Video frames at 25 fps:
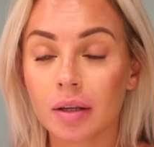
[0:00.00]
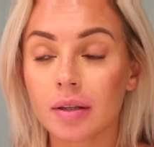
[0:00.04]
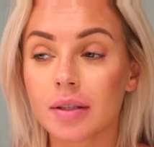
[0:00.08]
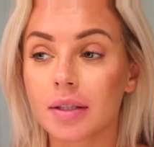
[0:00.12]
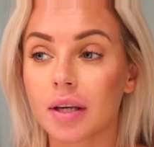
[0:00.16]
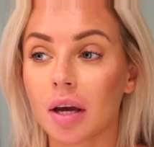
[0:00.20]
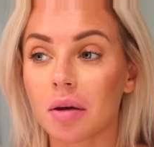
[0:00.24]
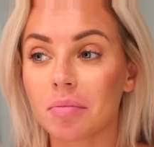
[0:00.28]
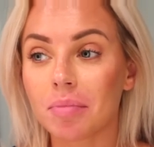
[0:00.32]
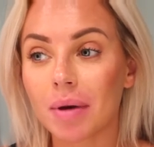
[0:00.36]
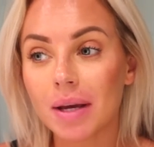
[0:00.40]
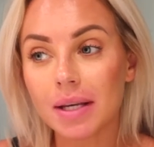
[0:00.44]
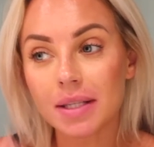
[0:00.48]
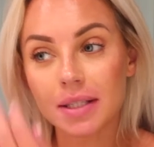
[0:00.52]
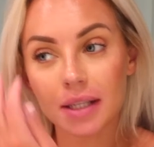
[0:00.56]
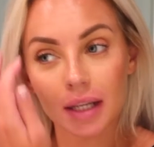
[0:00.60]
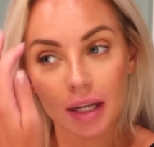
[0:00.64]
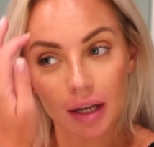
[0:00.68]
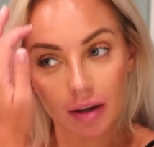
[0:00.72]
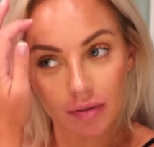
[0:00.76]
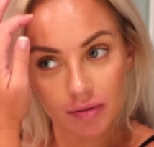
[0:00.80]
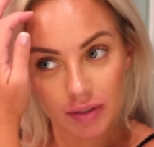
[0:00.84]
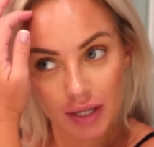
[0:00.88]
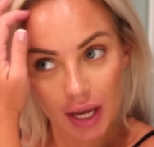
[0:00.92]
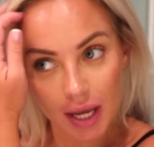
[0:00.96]
So
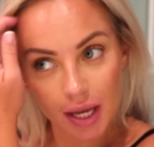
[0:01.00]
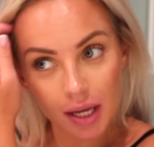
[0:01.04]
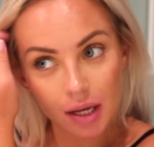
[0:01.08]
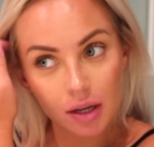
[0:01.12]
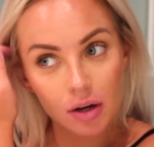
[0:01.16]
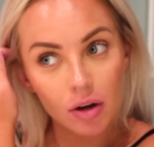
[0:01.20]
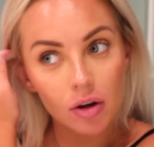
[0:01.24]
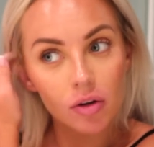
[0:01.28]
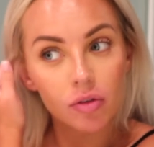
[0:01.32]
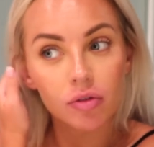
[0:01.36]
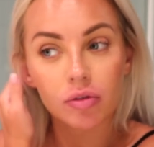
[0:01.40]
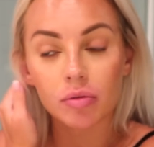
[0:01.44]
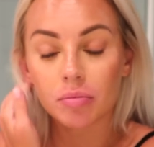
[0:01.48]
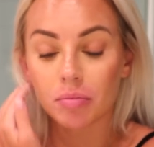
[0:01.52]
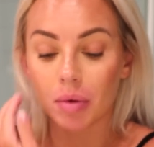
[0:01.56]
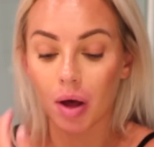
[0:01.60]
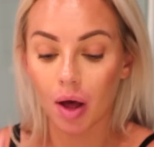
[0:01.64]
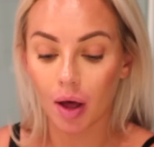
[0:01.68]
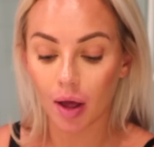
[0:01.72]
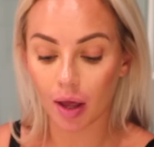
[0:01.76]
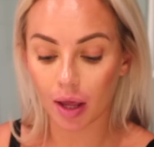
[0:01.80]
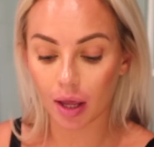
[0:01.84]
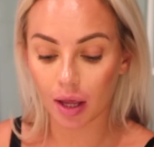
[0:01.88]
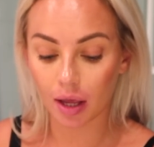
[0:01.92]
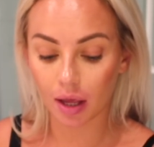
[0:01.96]
basically I've taken off
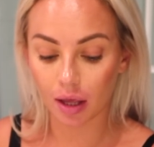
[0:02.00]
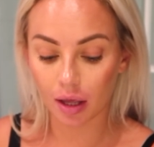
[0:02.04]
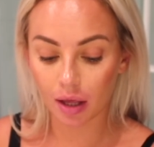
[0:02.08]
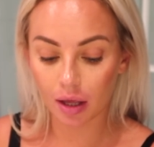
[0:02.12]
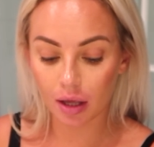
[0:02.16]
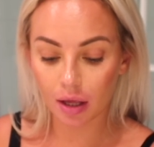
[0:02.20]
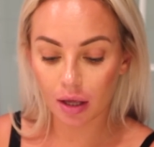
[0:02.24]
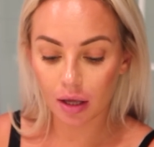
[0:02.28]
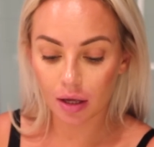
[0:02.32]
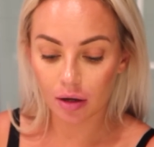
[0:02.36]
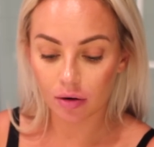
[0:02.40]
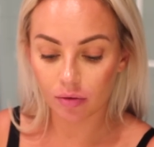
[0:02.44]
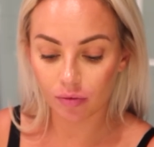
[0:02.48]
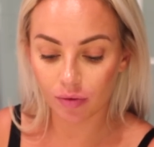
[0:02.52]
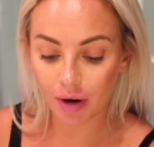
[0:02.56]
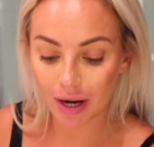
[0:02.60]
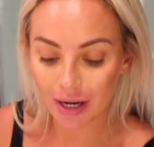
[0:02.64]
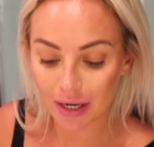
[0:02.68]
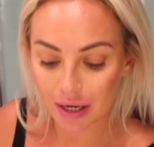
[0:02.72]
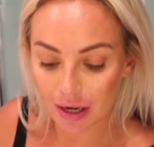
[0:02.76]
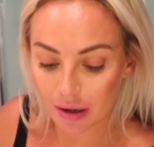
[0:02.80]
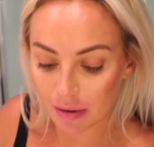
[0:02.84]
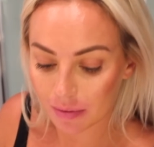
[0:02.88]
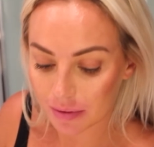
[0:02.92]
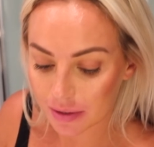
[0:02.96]
my
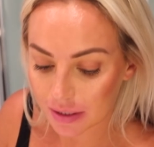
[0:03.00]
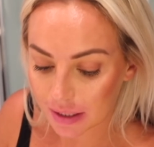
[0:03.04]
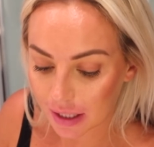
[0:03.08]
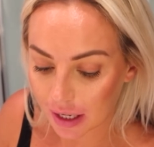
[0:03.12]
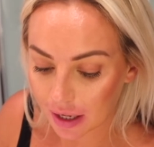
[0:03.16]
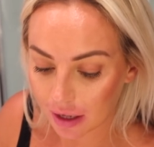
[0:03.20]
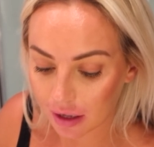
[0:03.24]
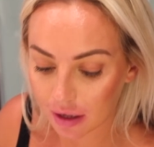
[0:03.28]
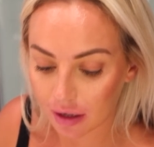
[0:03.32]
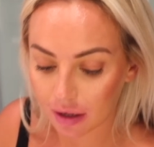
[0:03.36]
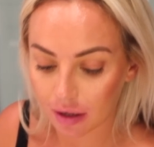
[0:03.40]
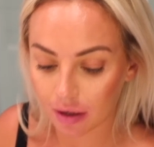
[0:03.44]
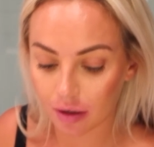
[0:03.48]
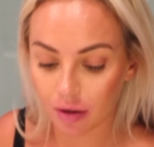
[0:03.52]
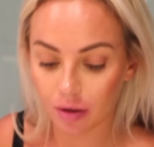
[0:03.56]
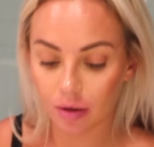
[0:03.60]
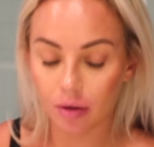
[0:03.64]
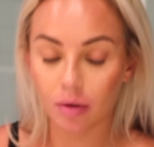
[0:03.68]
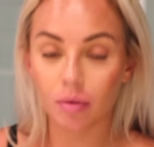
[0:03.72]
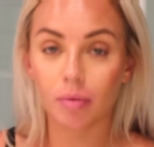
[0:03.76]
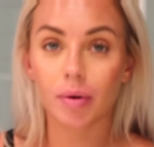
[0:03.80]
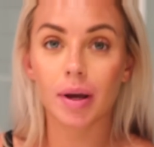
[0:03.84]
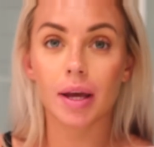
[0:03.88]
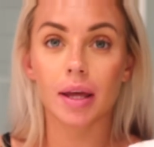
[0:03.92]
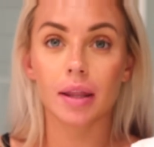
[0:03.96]
red lipstick
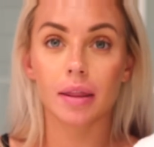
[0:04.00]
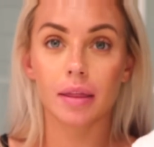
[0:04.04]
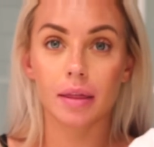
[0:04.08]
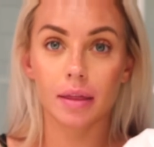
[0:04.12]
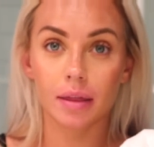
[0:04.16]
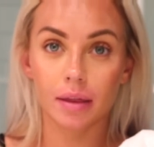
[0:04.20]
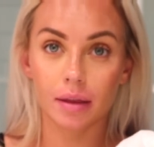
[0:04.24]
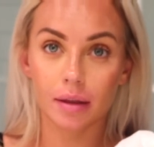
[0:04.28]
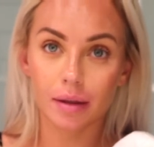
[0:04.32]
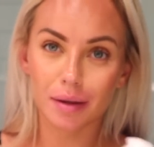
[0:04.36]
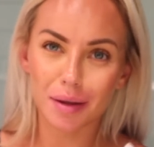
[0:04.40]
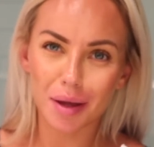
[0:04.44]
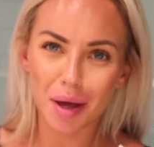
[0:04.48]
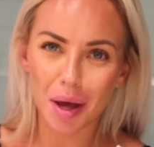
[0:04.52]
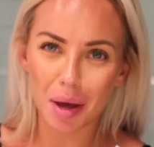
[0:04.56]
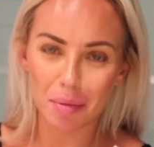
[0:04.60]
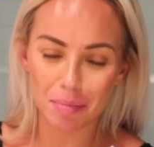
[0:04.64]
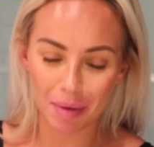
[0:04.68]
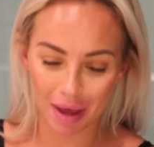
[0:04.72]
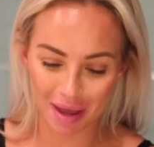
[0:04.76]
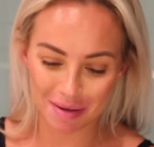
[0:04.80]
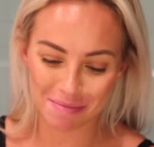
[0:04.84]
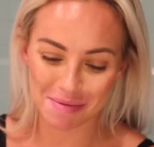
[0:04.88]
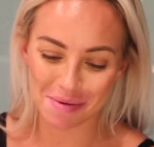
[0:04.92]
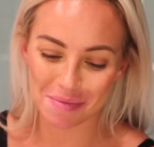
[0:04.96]
with a
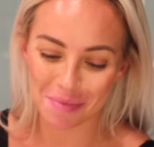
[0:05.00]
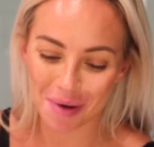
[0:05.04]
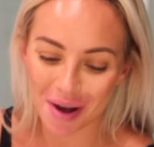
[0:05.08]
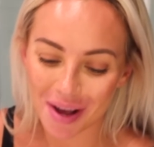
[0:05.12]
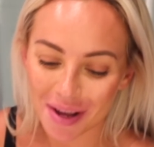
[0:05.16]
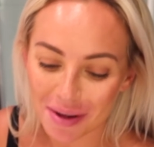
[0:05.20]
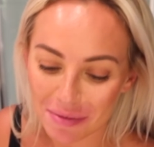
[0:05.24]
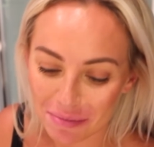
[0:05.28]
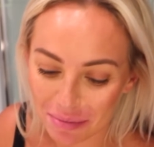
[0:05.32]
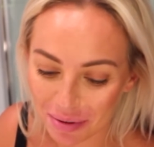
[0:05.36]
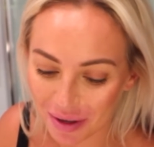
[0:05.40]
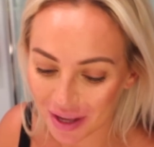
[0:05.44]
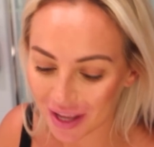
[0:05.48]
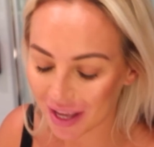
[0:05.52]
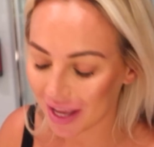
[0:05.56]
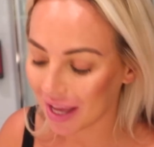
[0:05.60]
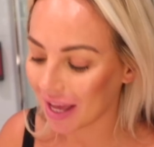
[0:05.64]
baby wipe,